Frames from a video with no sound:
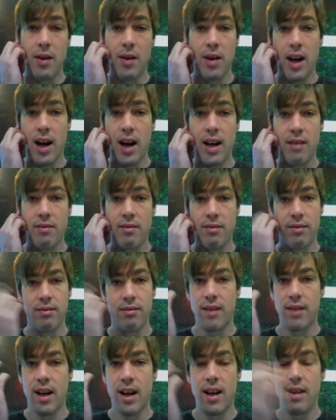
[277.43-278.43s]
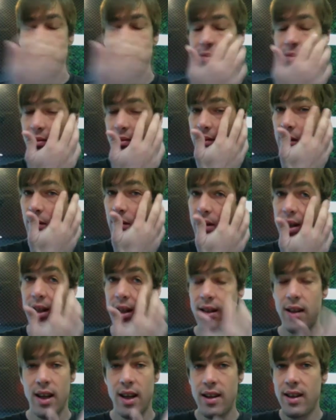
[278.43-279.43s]
I, I don't think
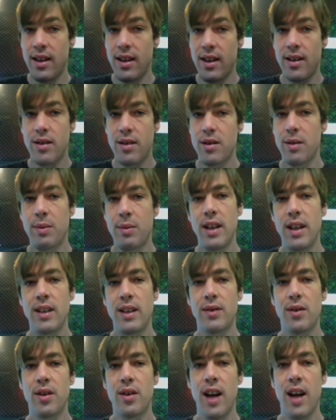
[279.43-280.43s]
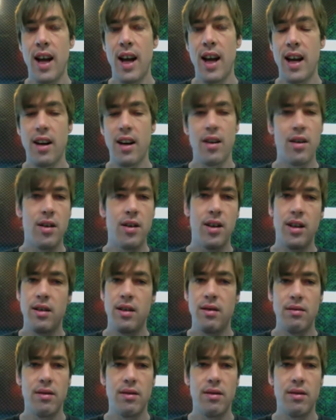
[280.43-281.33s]
I think there's a place for anger and,